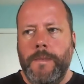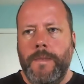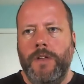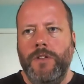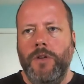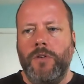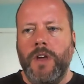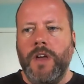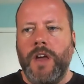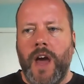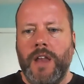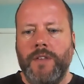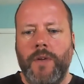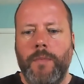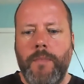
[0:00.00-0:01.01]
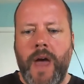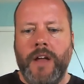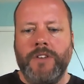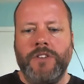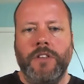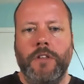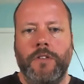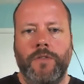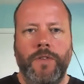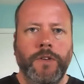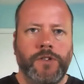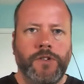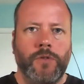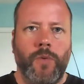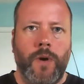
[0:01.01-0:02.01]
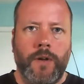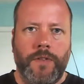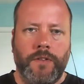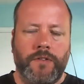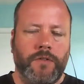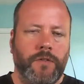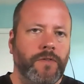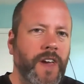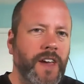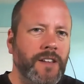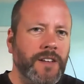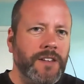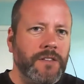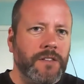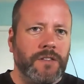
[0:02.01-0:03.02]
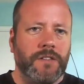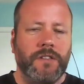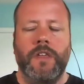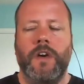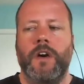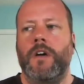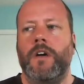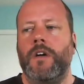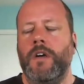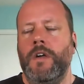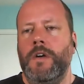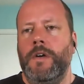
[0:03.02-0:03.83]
you can kind of imagine this future where the surveillance, the